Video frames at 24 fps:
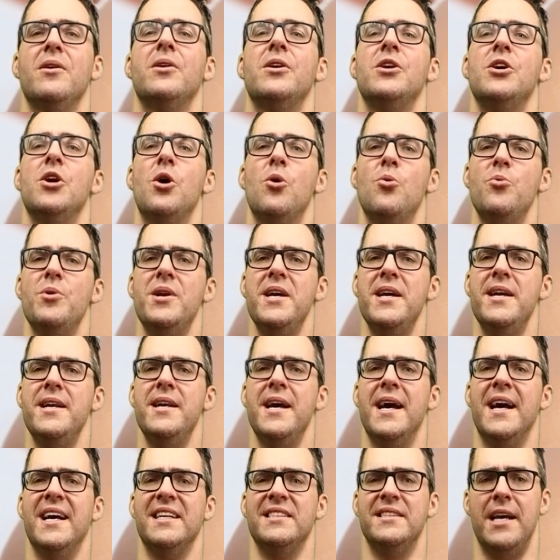are
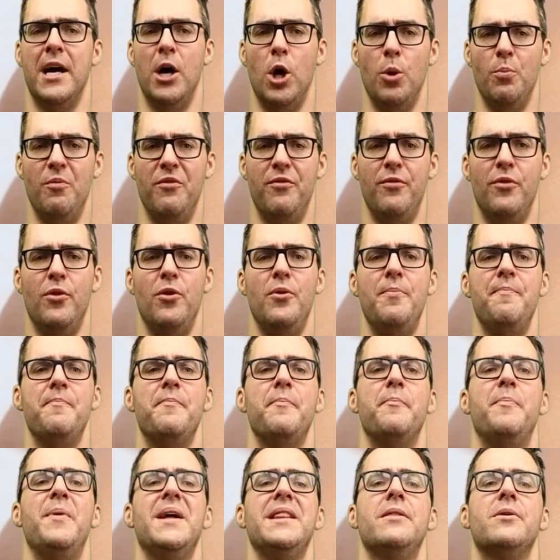noted as helpful,
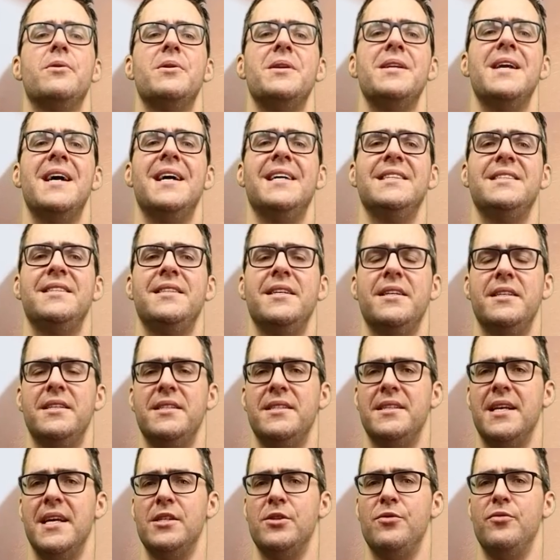but they're not
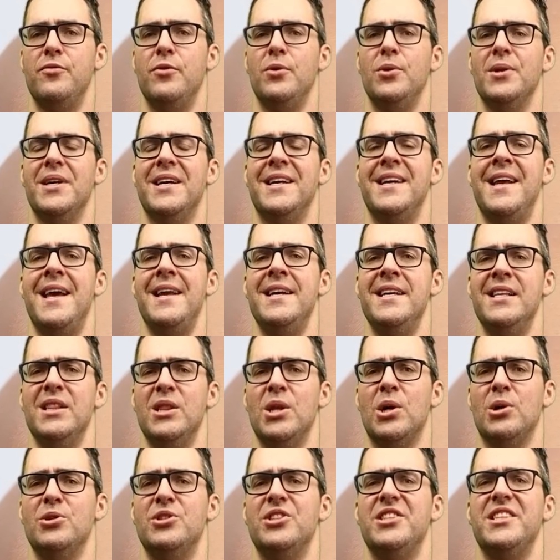successful in any
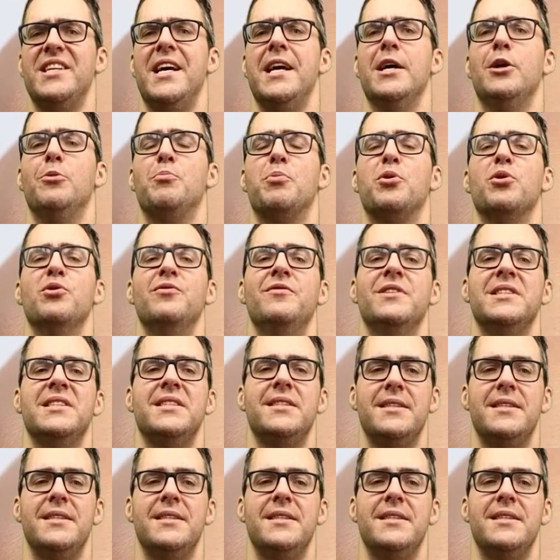large-scale proven